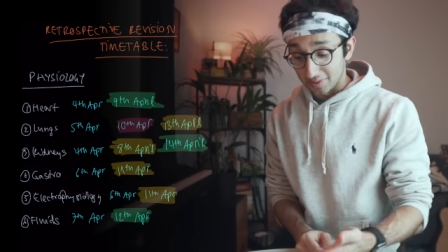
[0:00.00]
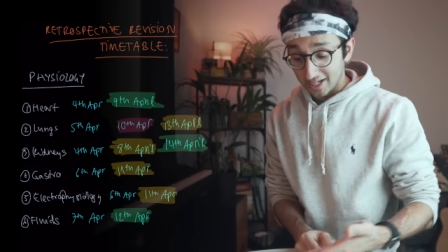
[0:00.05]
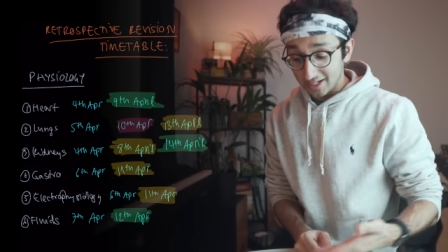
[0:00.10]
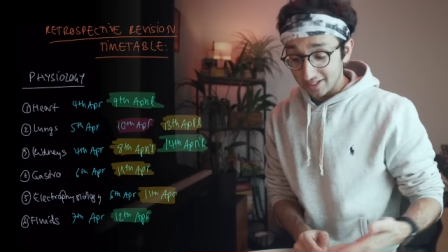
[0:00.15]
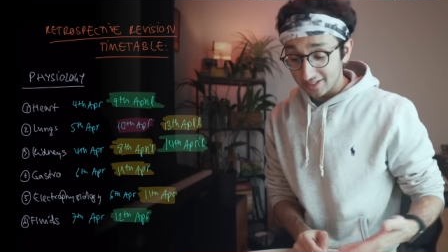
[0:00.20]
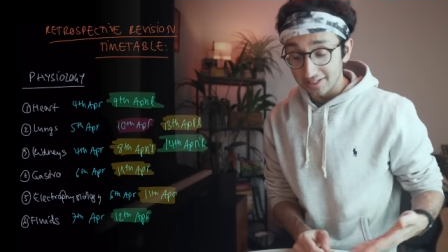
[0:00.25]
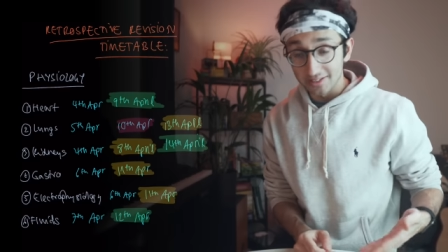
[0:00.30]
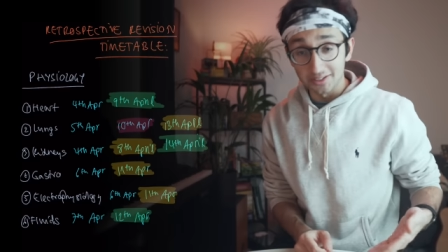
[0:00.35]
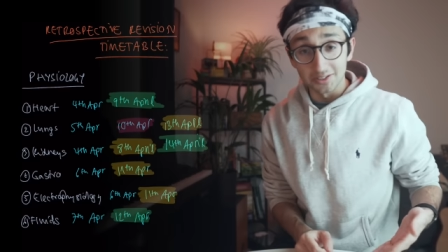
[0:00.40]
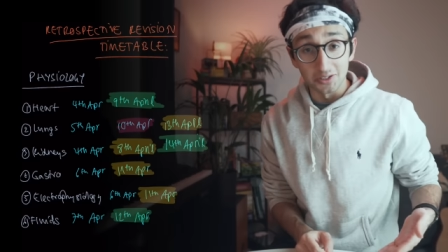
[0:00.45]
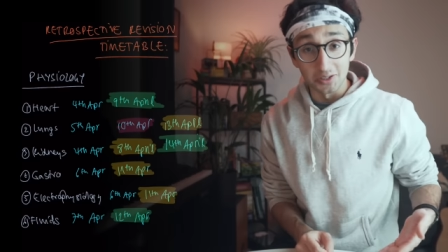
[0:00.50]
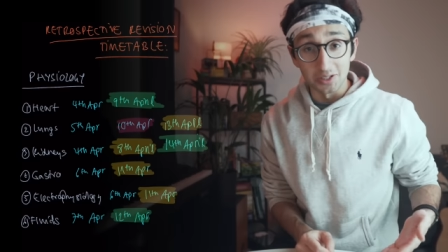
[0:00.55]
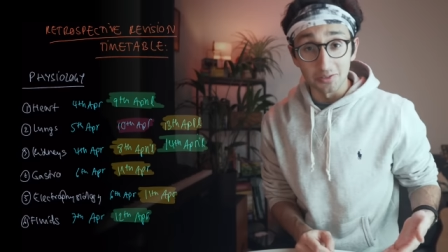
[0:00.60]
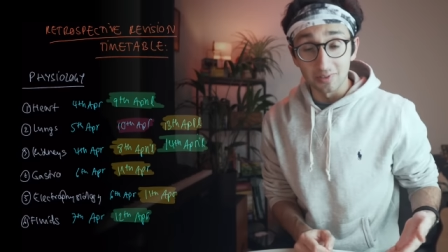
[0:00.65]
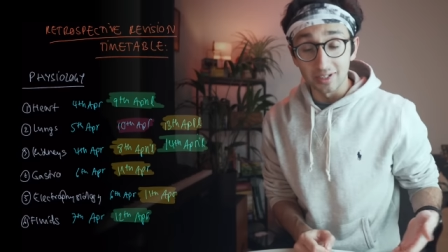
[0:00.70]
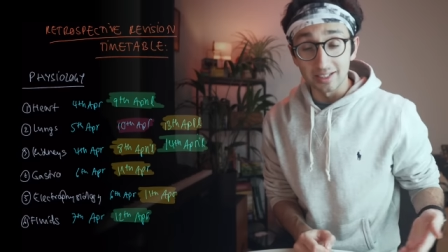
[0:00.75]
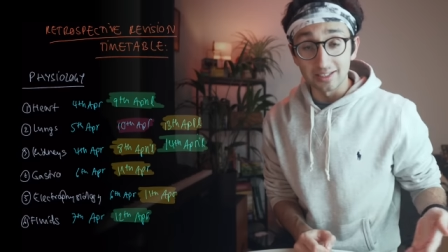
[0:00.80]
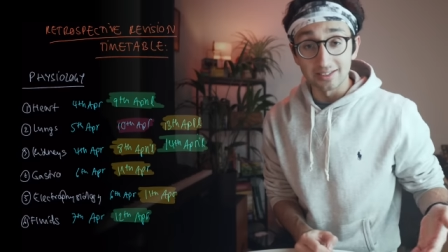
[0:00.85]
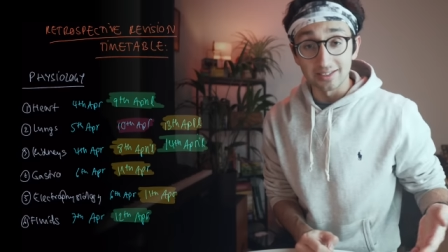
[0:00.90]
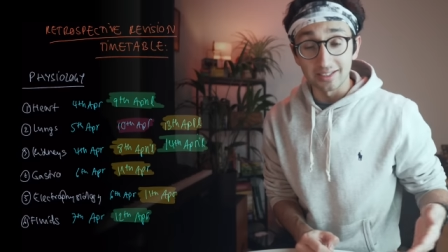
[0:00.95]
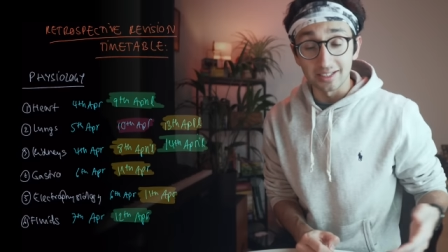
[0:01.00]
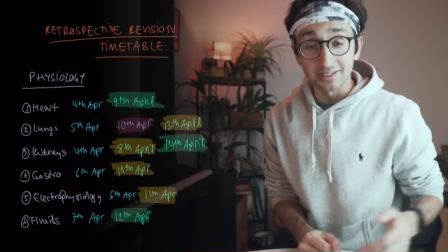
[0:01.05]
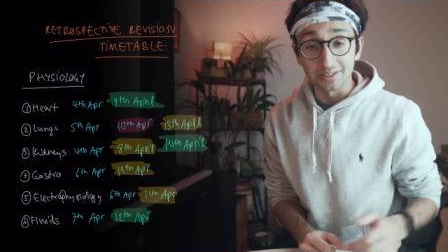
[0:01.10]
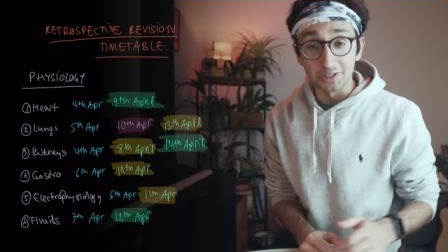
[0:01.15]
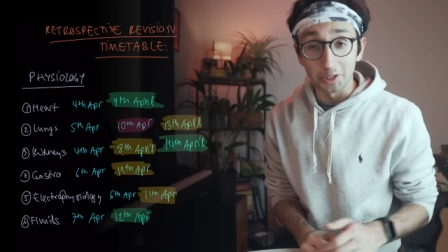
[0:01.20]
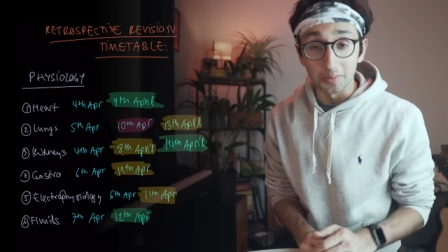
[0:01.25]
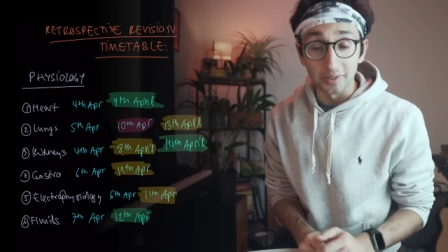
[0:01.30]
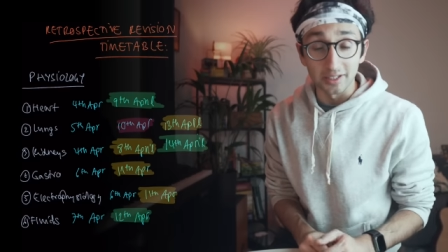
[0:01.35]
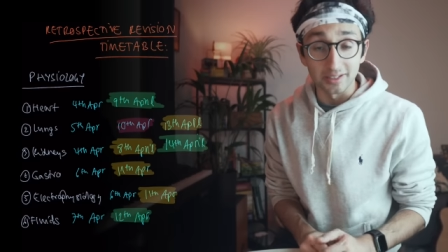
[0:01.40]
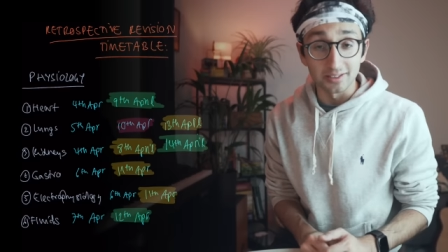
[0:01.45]
but actually there's only really
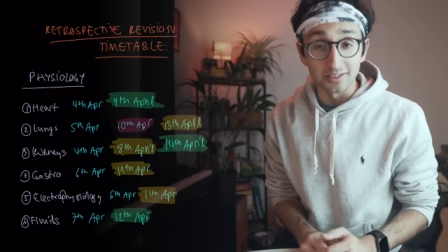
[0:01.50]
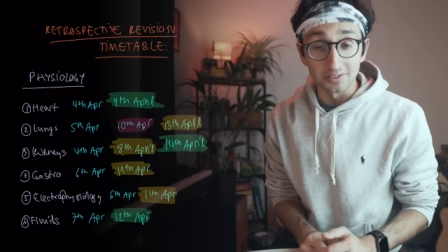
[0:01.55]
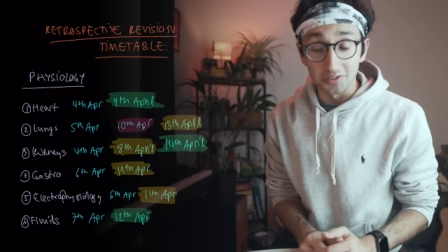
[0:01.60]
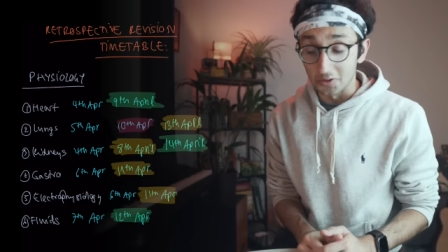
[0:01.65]
6 topics.